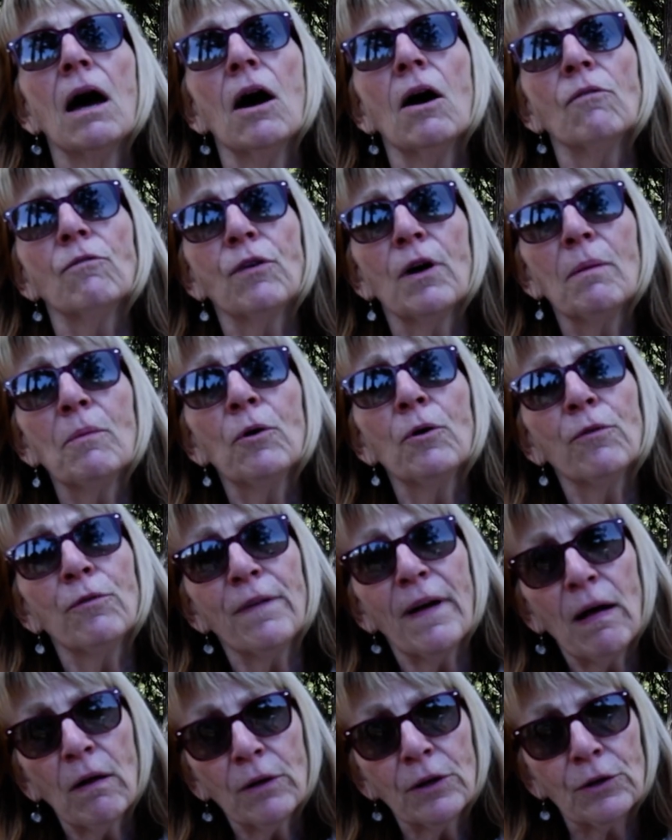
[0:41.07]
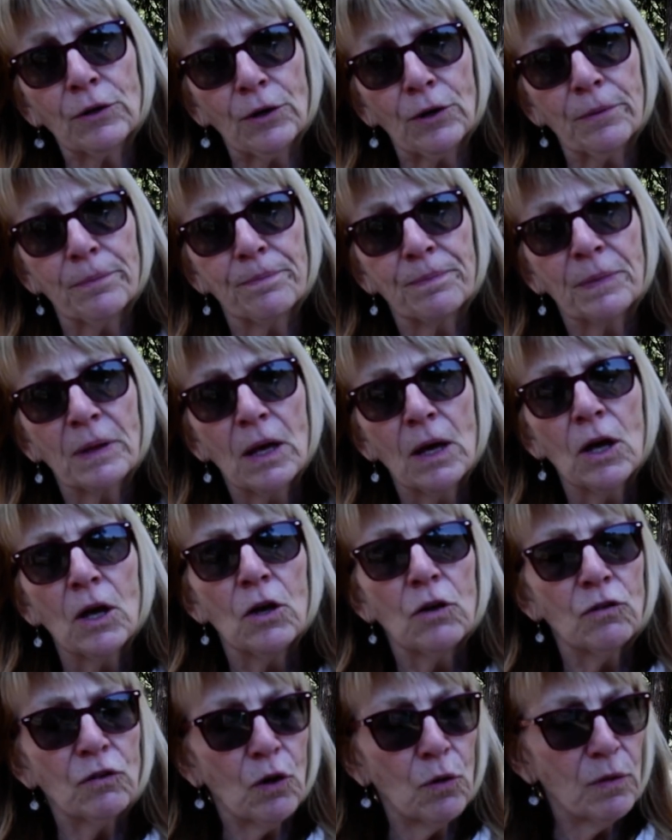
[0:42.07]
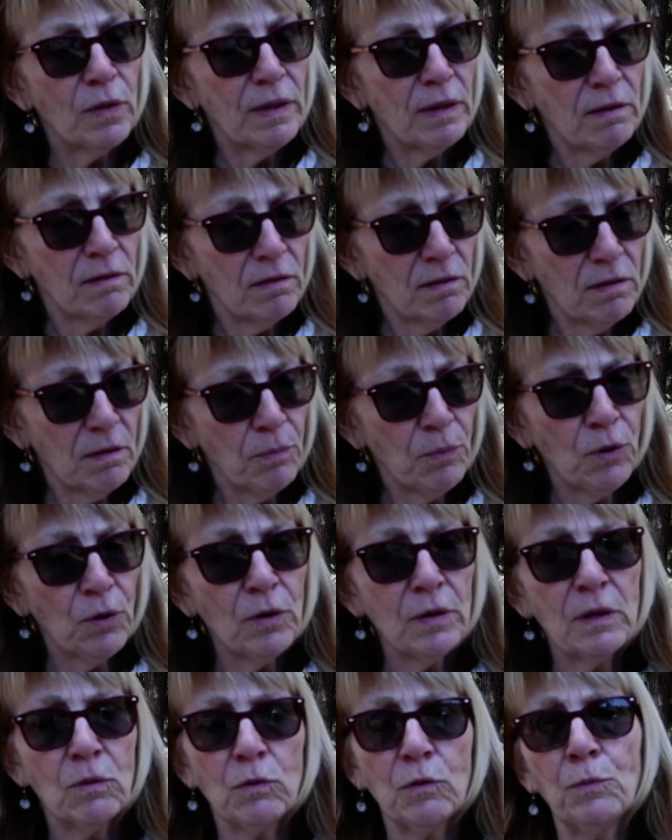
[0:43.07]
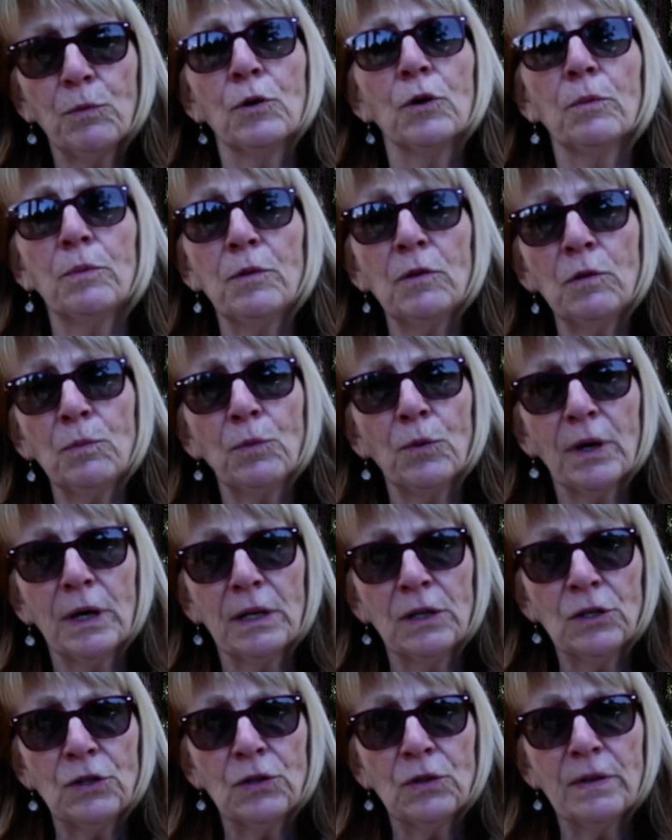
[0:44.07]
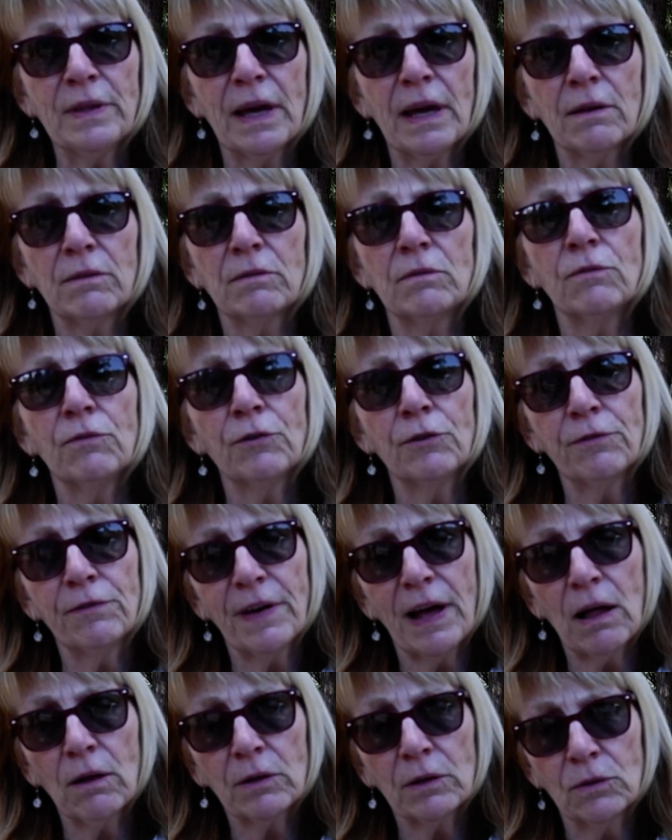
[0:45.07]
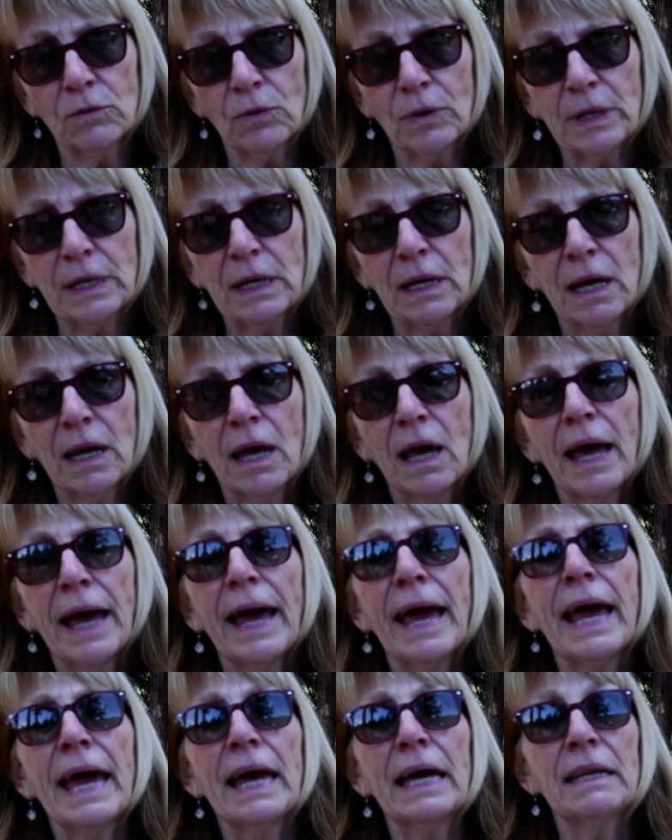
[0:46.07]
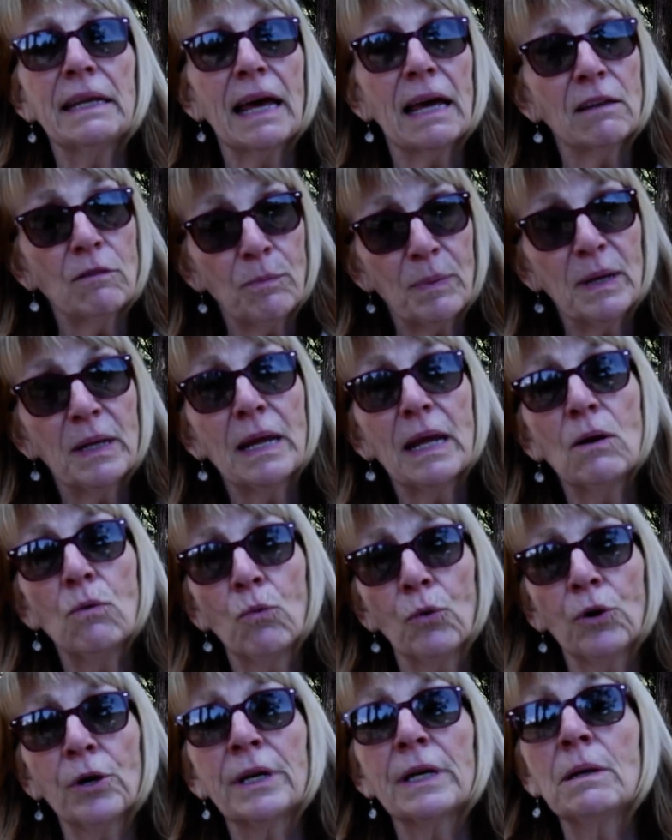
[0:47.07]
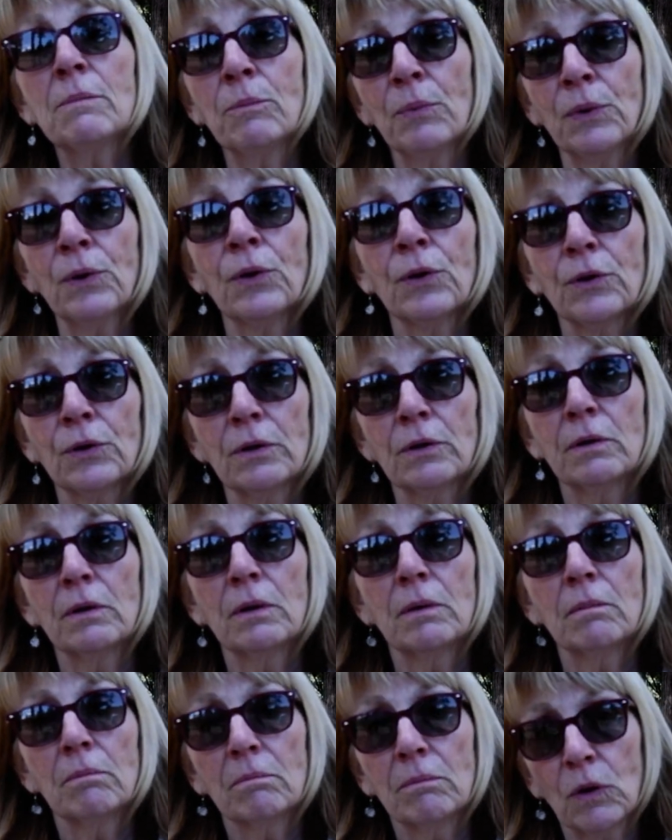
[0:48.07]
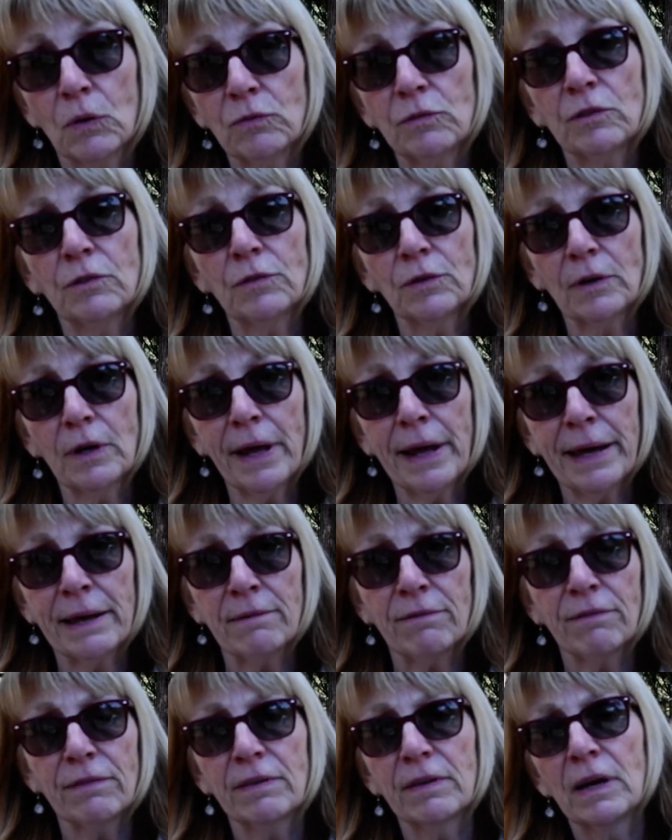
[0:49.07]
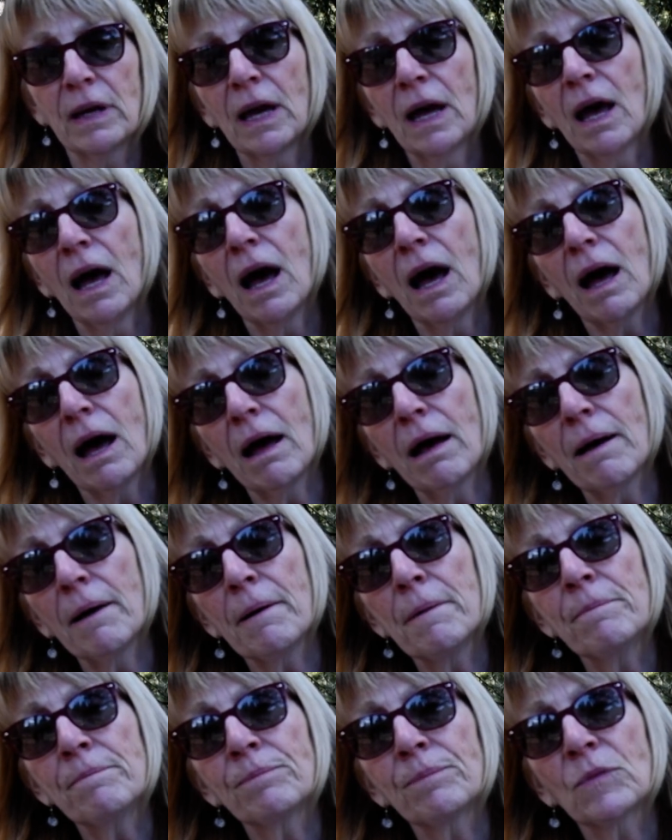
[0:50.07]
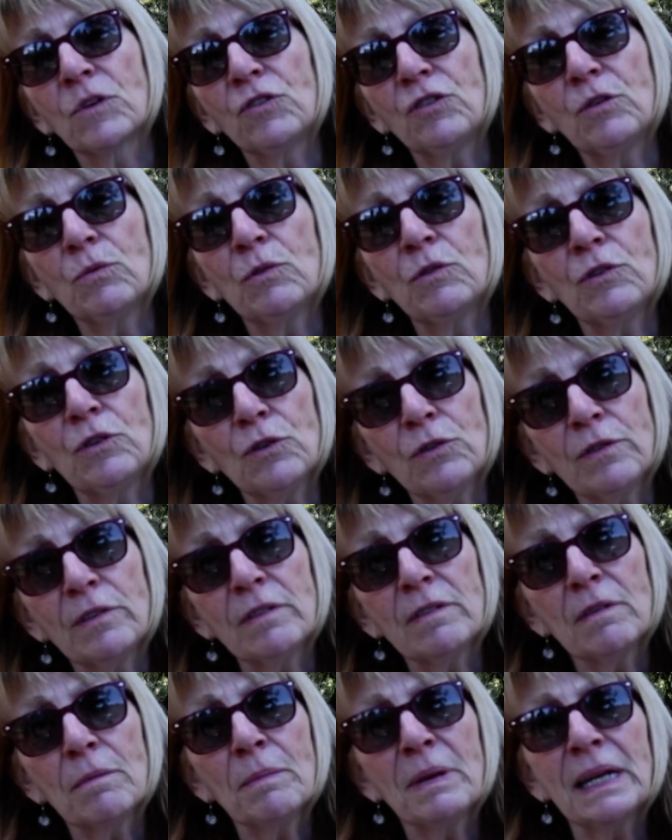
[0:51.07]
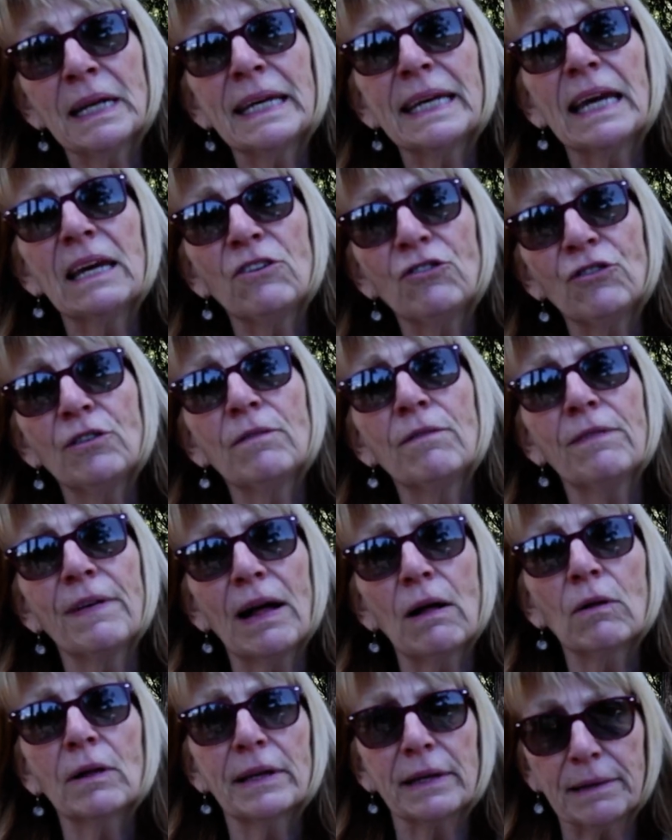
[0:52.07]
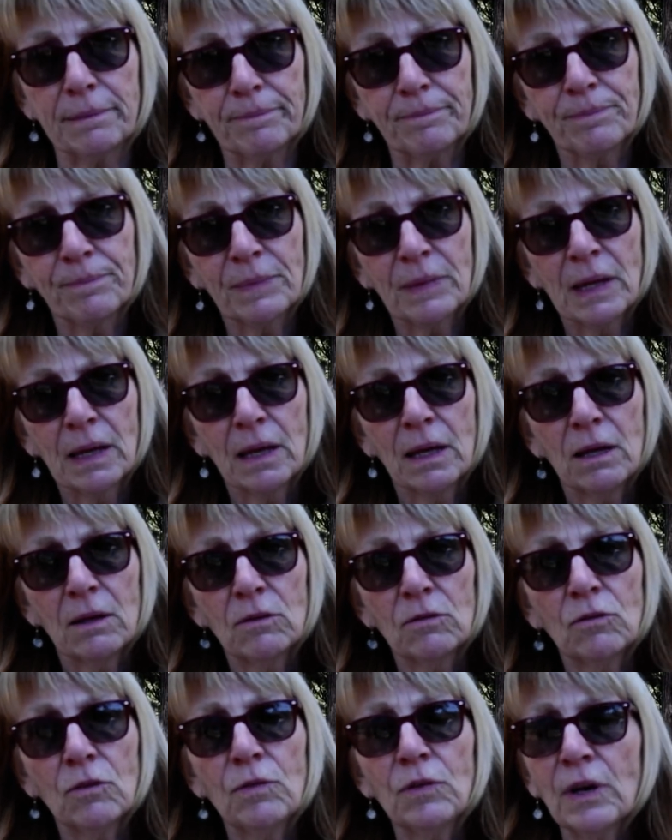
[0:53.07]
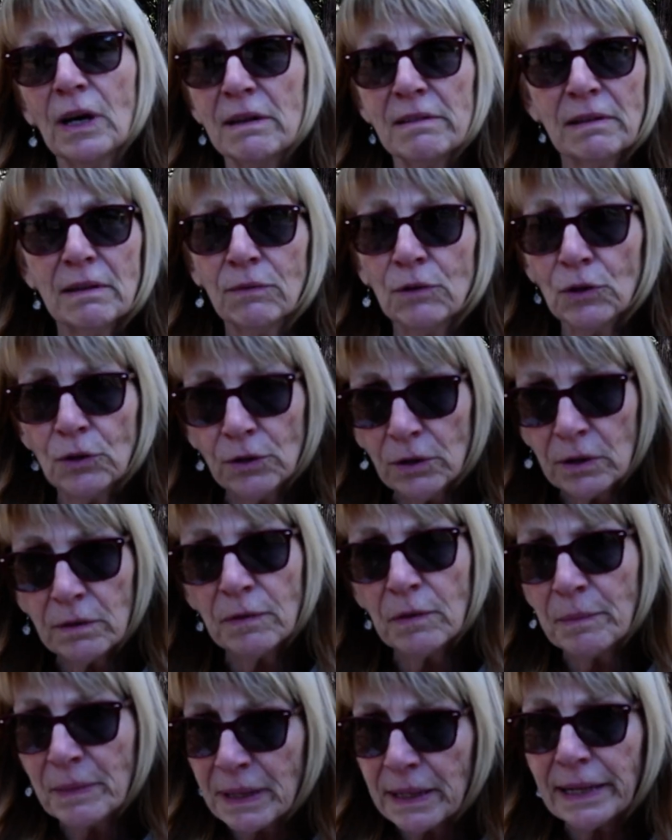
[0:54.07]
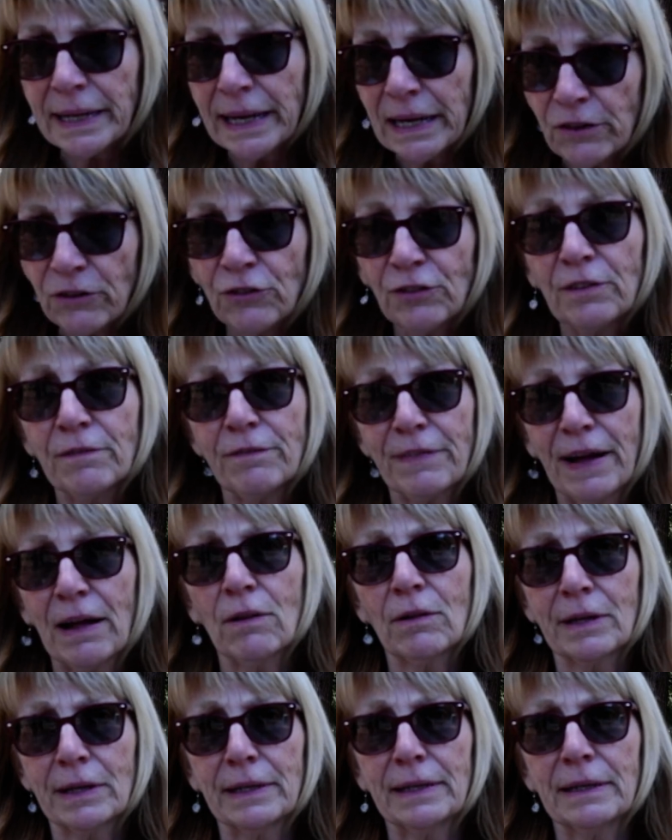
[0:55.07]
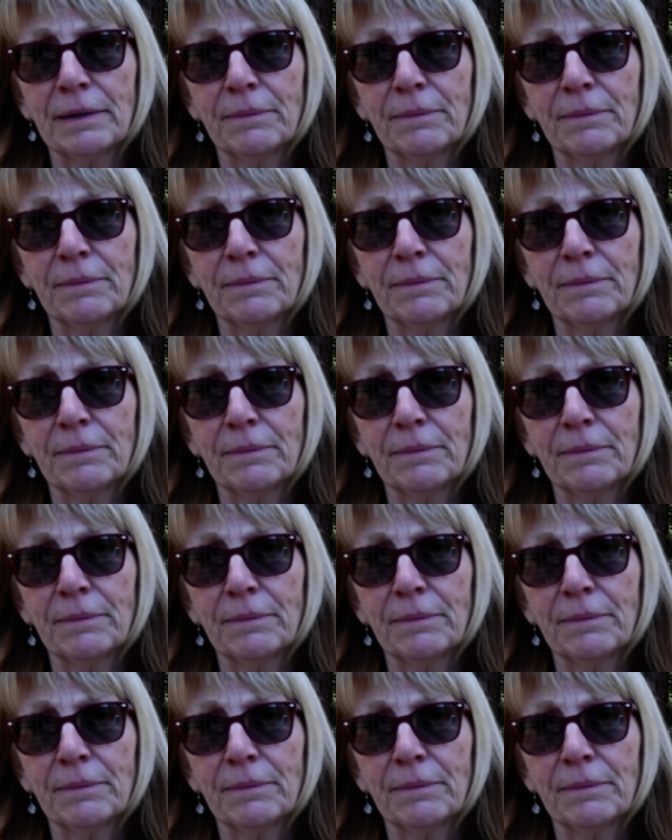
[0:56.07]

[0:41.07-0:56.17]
from her falconer. So this is a bird that was purpose-bred in 2000 for falconry and has been a working bird most of her life. She was used as a mitigation falcon. So have you guys ever heard of a mitigation falcon?